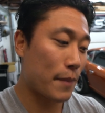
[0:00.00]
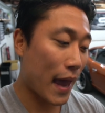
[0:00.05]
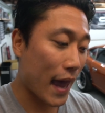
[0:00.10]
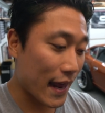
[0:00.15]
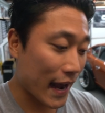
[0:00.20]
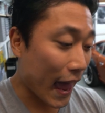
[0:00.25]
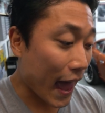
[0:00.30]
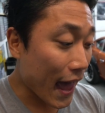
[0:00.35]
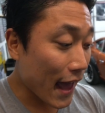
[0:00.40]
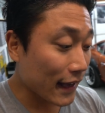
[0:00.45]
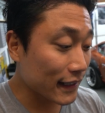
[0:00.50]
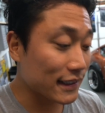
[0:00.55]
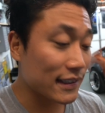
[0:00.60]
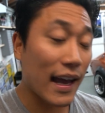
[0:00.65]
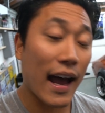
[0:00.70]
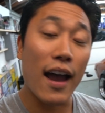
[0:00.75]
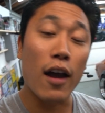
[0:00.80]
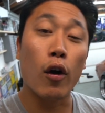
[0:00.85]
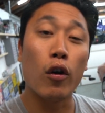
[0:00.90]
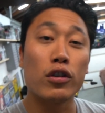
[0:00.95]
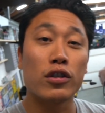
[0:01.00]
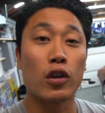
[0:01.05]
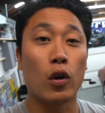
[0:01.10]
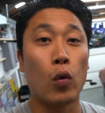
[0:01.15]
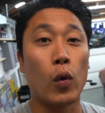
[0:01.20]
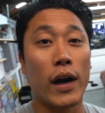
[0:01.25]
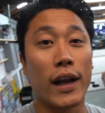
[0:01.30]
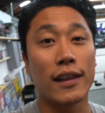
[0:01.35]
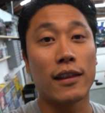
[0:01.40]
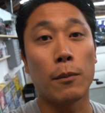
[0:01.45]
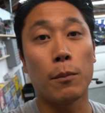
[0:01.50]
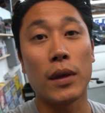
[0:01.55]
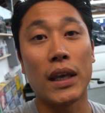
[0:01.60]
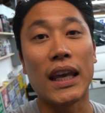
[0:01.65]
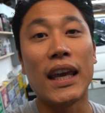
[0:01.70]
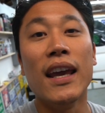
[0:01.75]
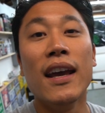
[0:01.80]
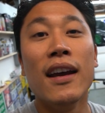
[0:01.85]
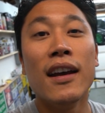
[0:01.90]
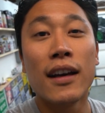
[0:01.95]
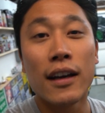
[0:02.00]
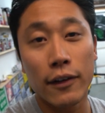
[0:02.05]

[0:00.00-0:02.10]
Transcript: badass, I also want it to be